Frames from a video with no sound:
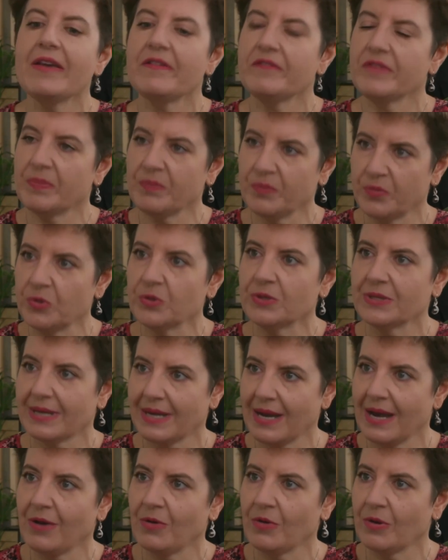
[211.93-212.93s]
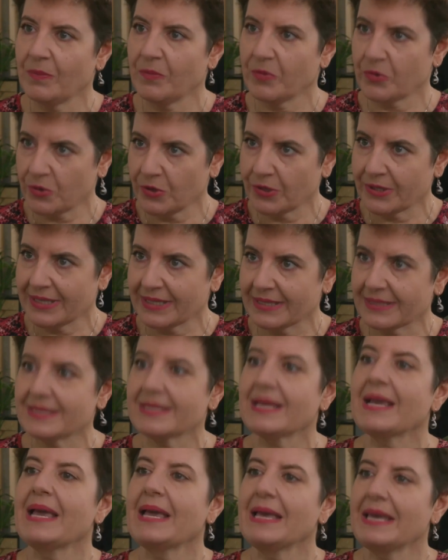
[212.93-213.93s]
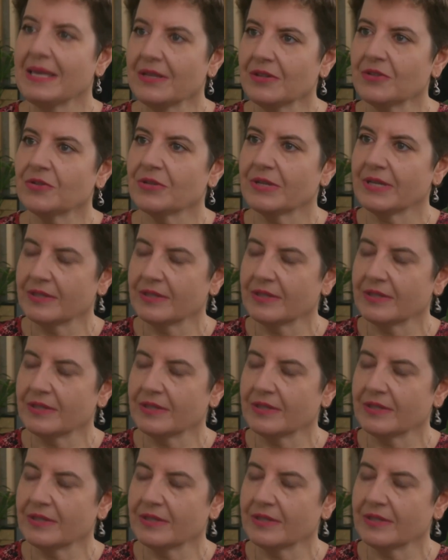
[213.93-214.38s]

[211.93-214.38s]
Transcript: we put our products into